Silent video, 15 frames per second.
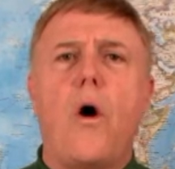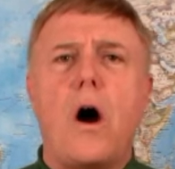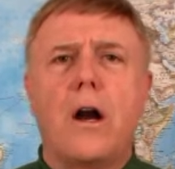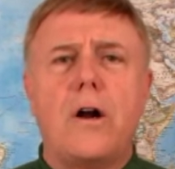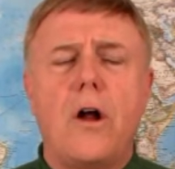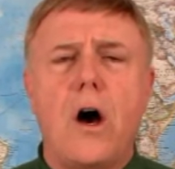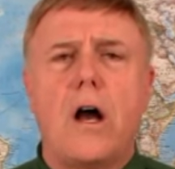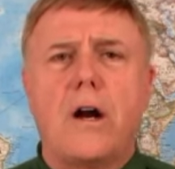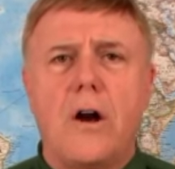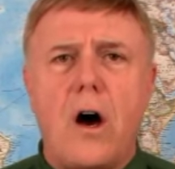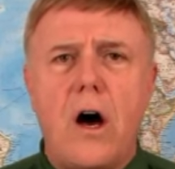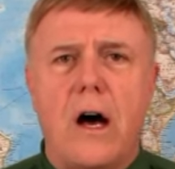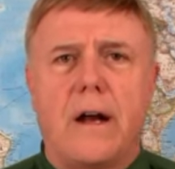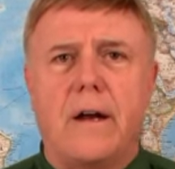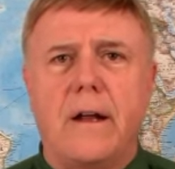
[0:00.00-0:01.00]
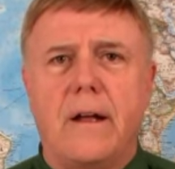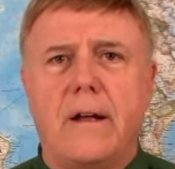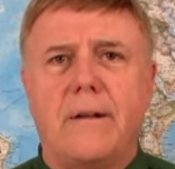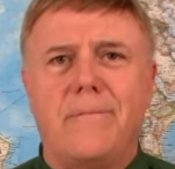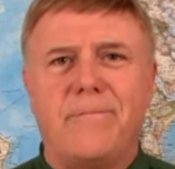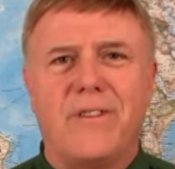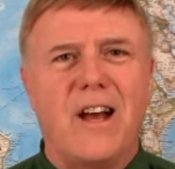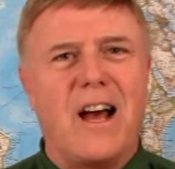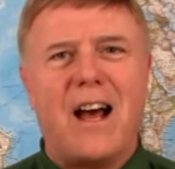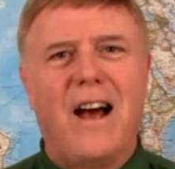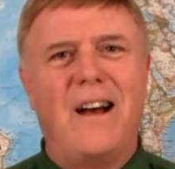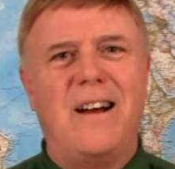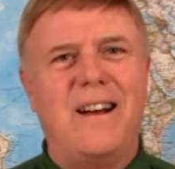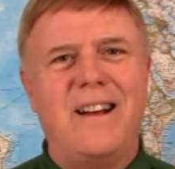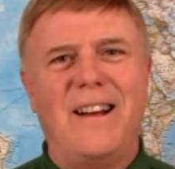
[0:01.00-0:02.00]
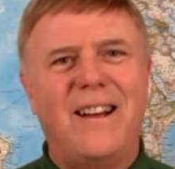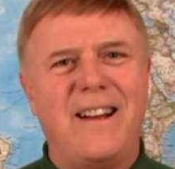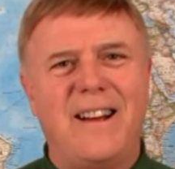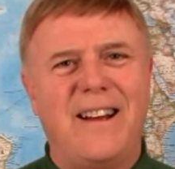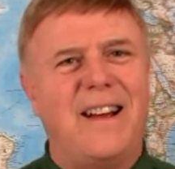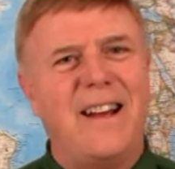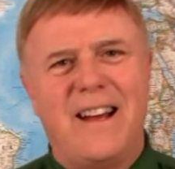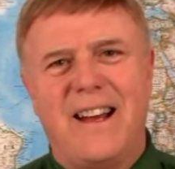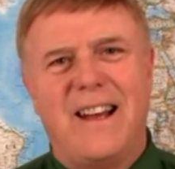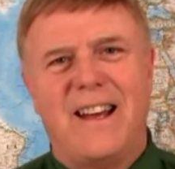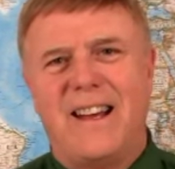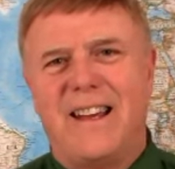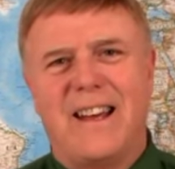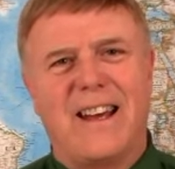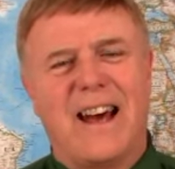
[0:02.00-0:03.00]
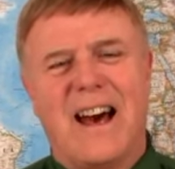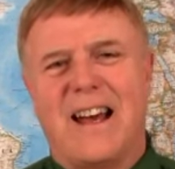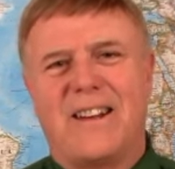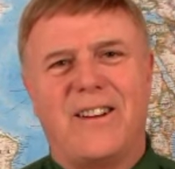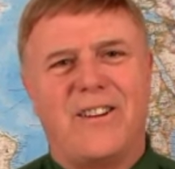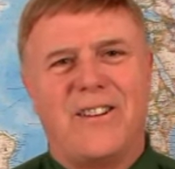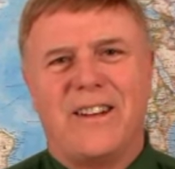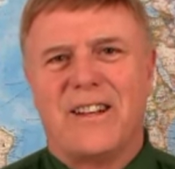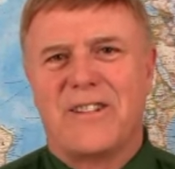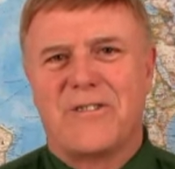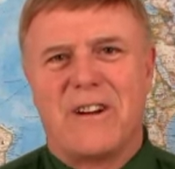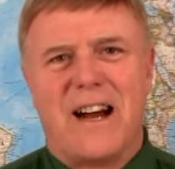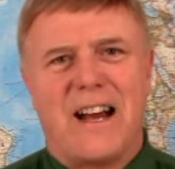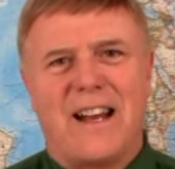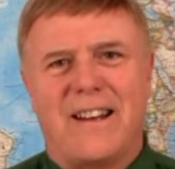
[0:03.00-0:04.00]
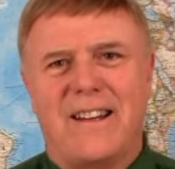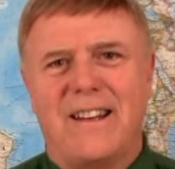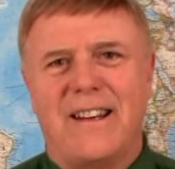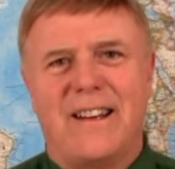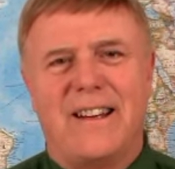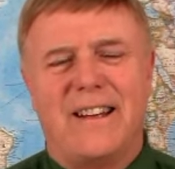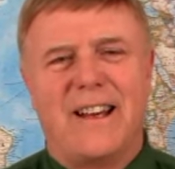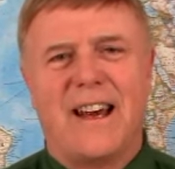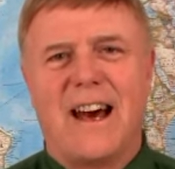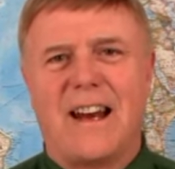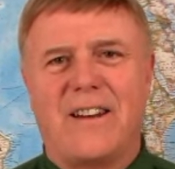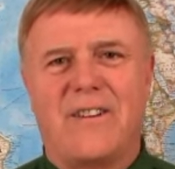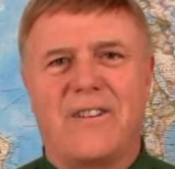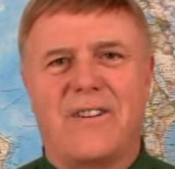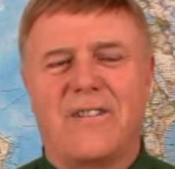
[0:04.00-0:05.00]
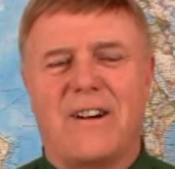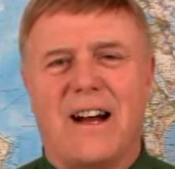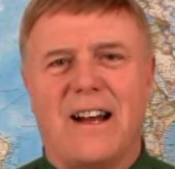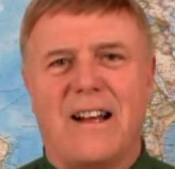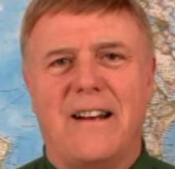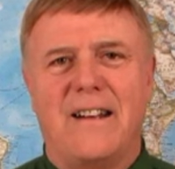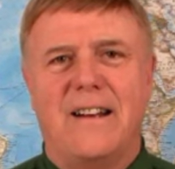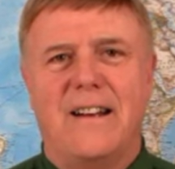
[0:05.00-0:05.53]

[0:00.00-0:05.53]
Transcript: on and on and on. Nah, you got to do this right. You got to do it right.